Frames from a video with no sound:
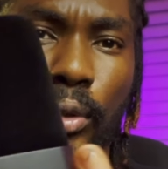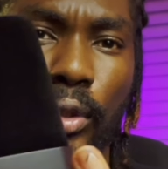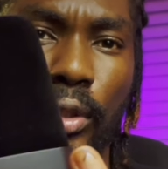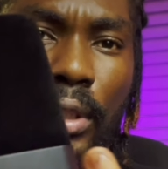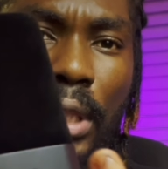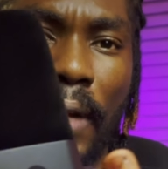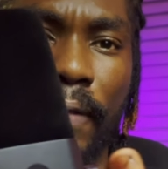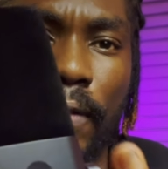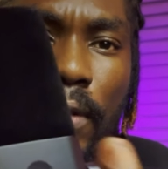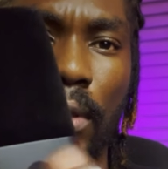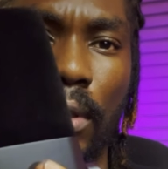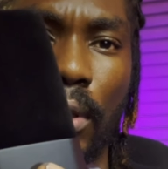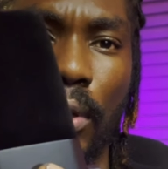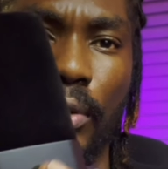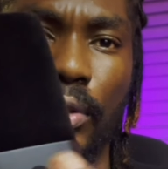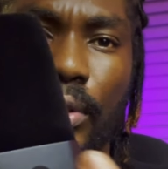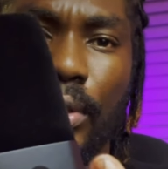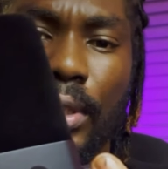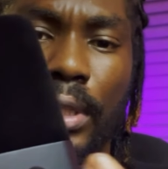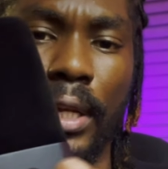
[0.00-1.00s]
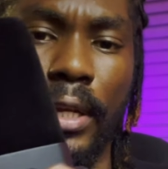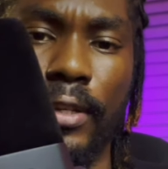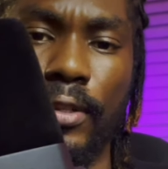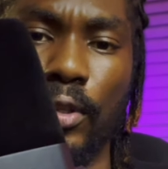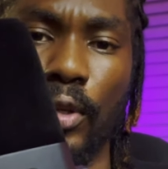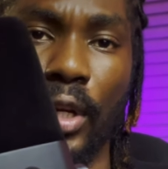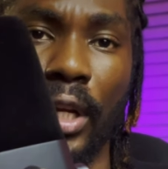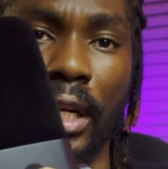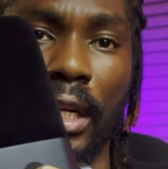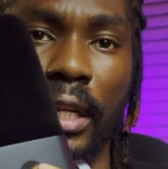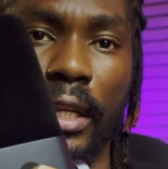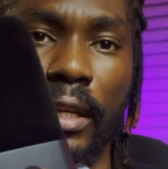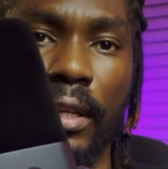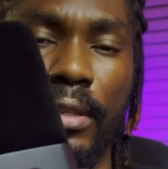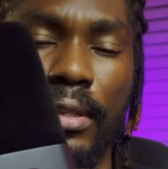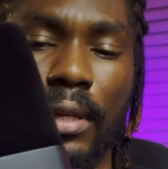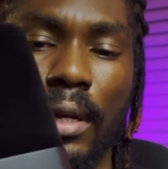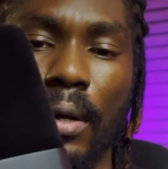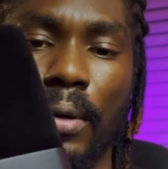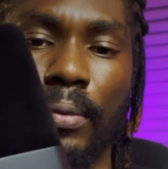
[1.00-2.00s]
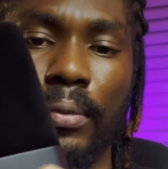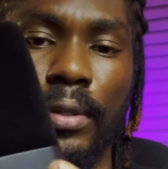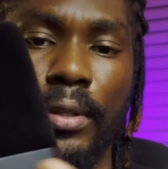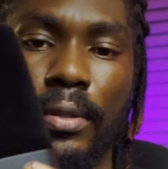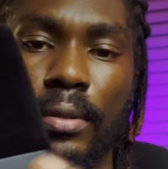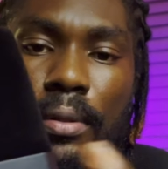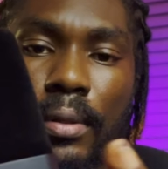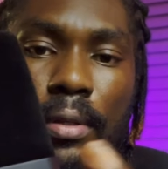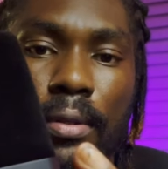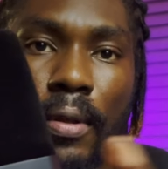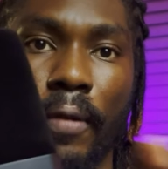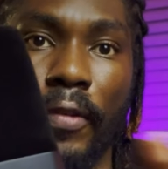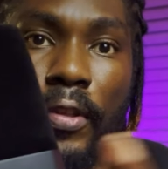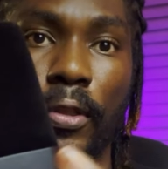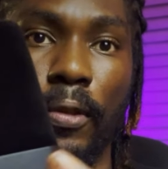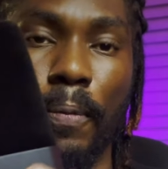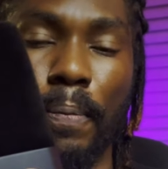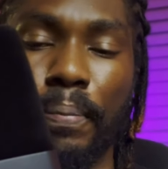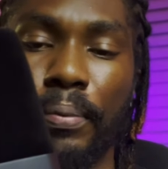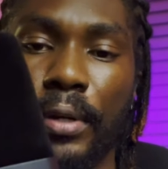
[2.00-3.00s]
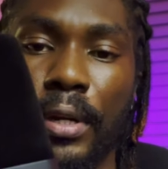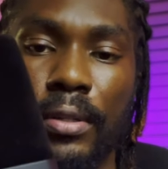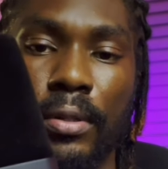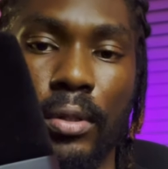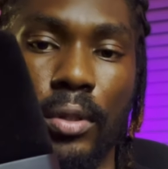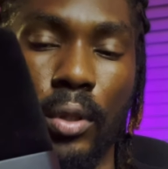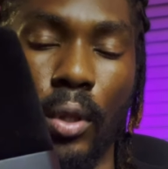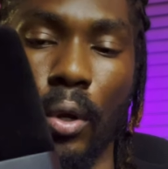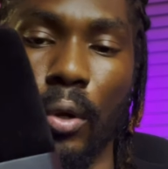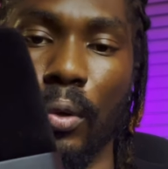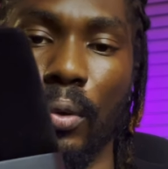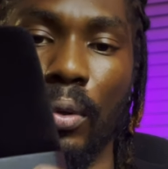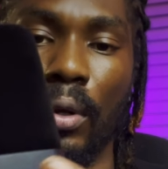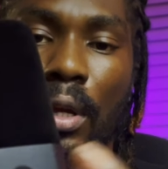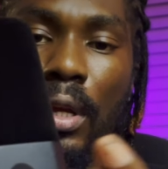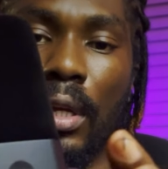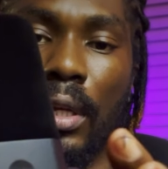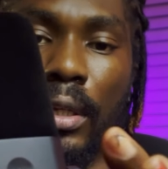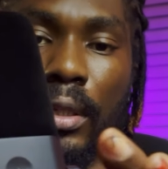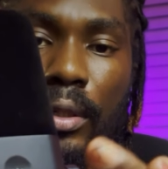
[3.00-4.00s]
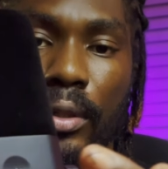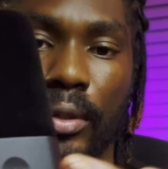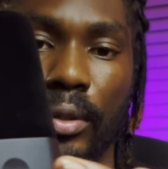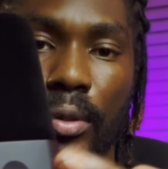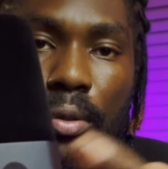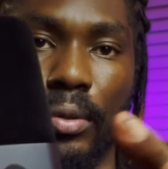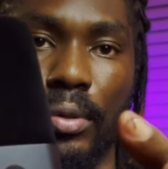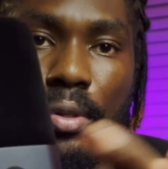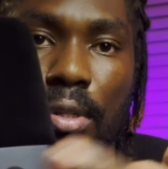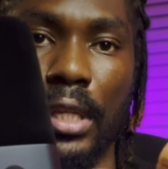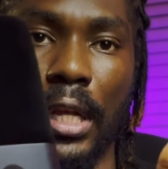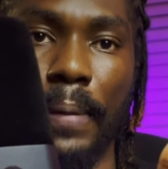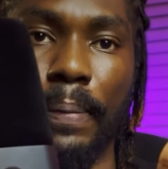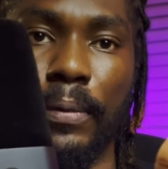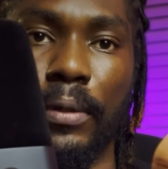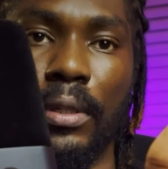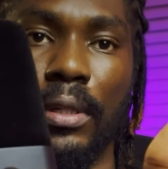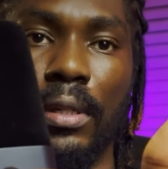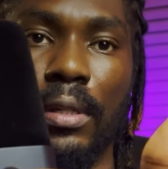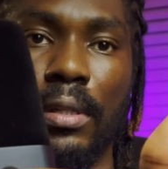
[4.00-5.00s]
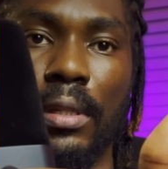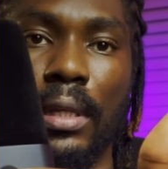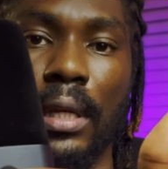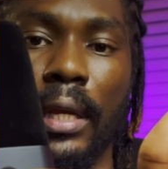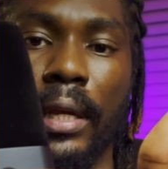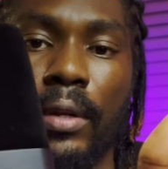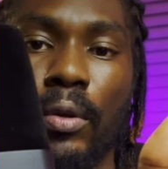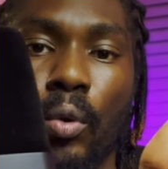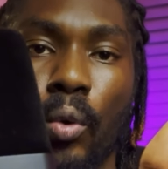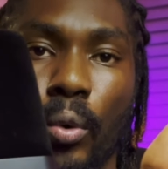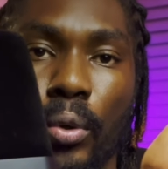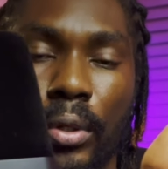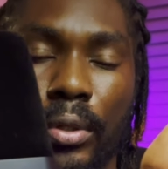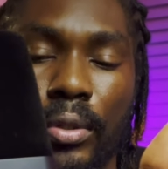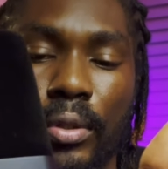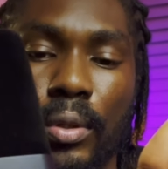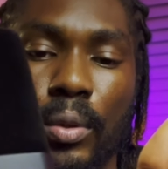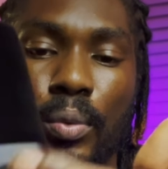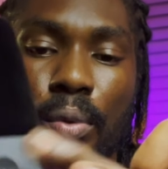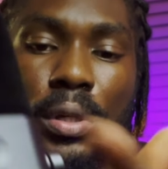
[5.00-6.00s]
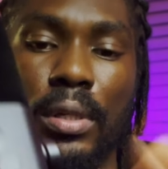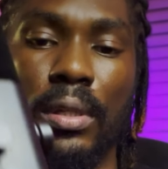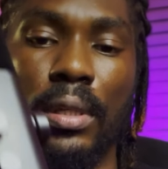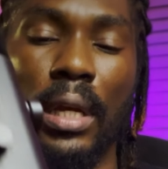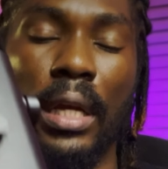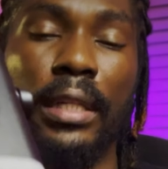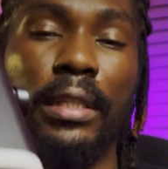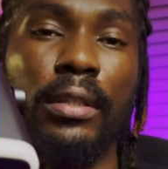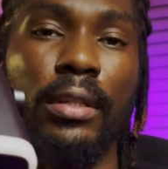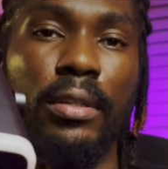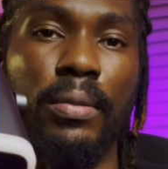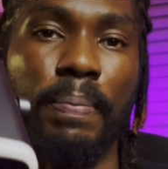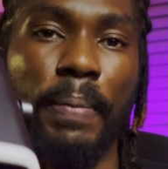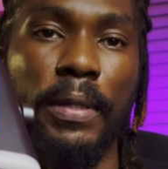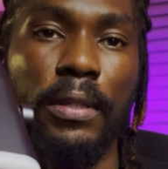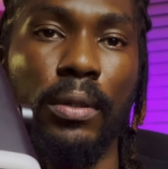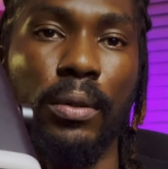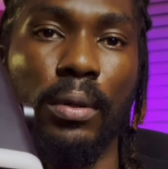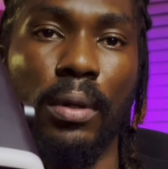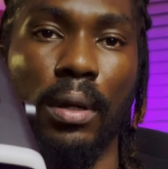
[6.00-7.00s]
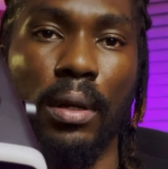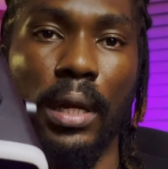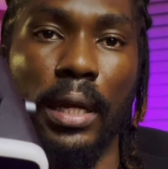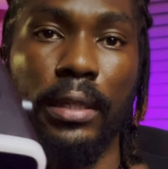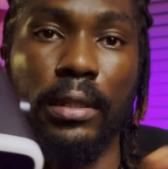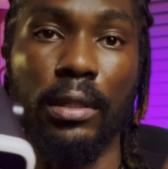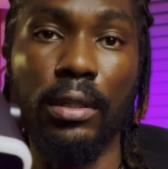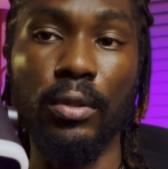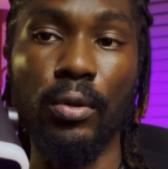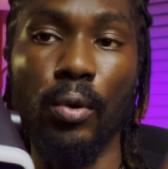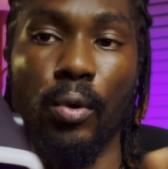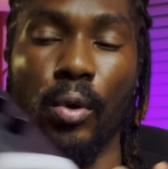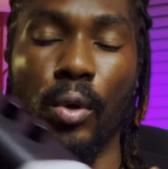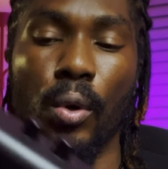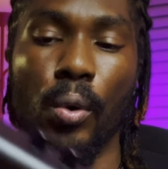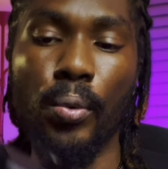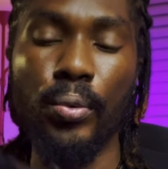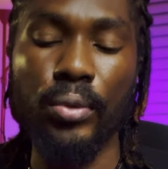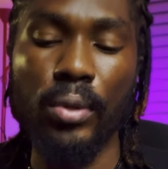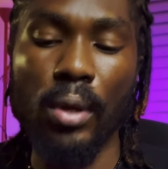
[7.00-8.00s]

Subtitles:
You just have to touch. There is no clicky sound, there's nothing to press or toggle. It's just to tap on it and hold on to it, and this particular light, you know, goes